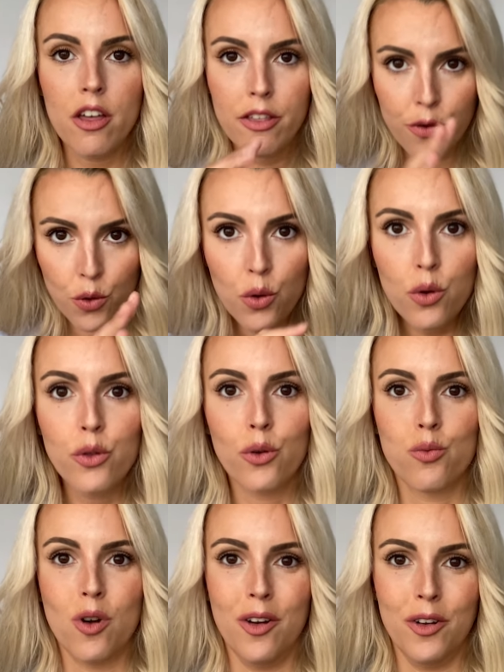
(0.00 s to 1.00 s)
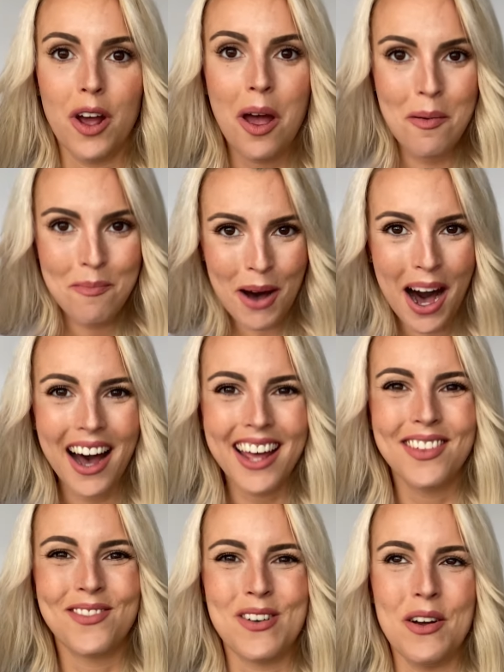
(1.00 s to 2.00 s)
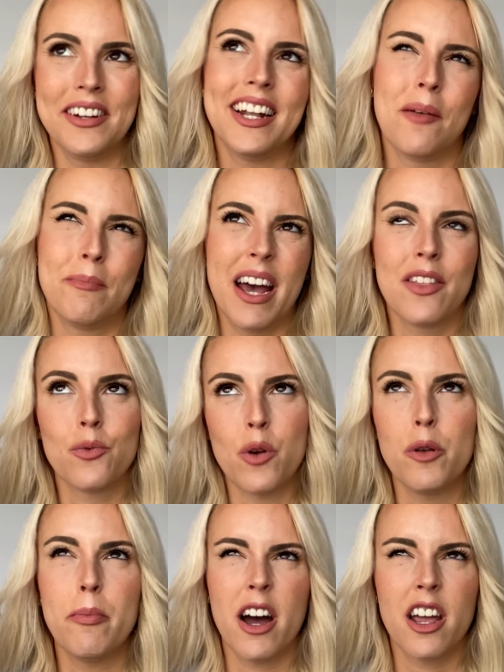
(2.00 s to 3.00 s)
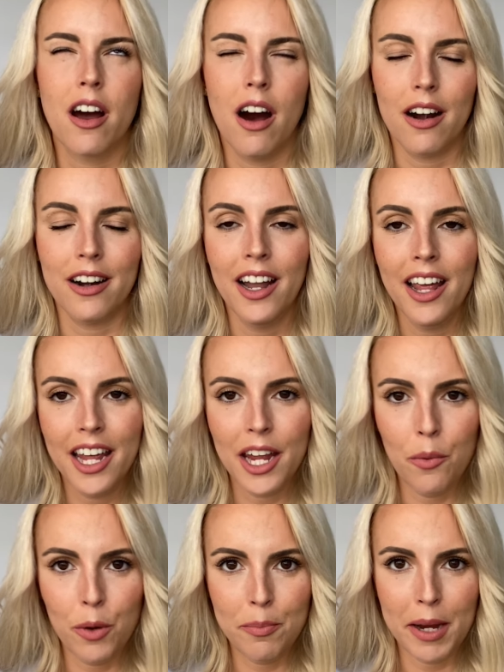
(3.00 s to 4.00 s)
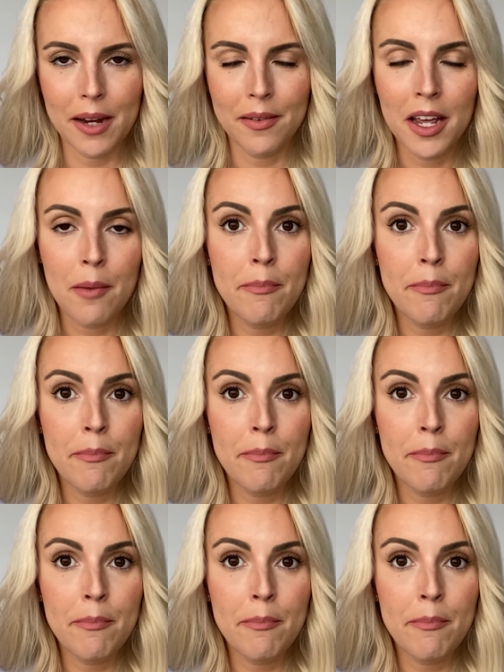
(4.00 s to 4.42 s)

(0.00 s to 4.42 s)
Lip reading: through the road, by the road, not by the road, by car, it would be.